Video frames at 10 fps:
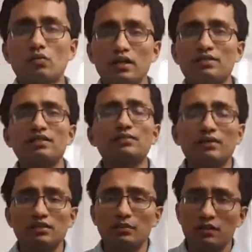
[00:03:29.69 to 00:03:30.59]
Why itself
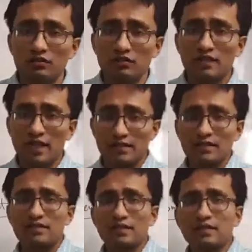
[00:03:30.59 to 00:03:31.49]
has limitations? As
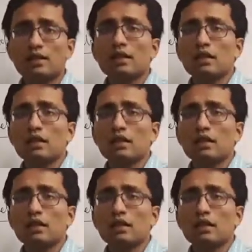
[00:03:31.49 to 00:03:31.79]
I said